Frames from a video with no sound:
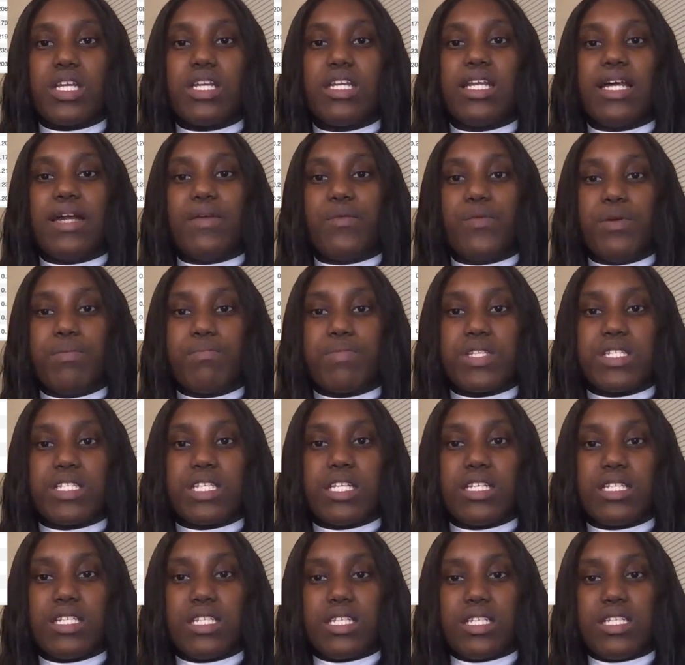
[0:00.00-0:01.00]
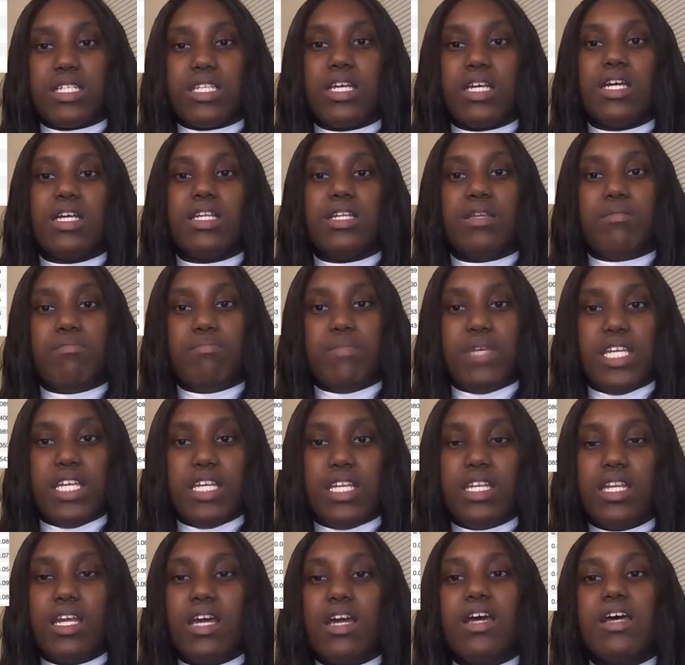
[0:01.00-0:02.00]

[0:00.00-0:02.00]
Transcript: that represented the mean,